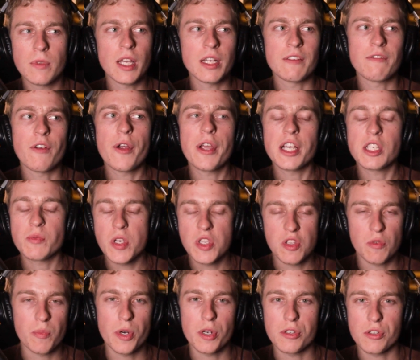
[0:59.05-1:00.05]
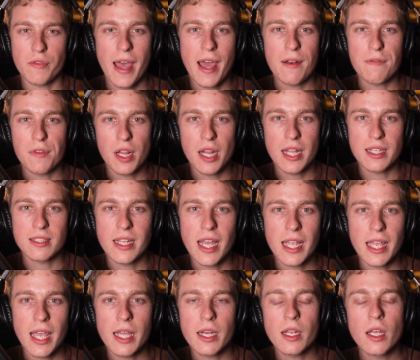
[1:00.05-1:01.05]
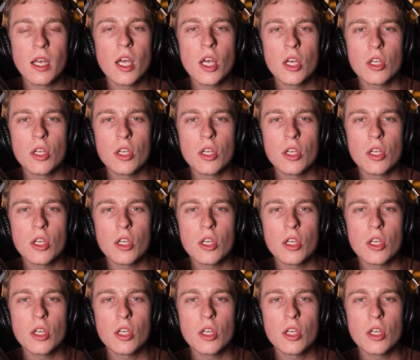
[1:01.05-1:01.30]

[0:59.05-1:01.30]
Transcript: very expensive printers have had for the last decade.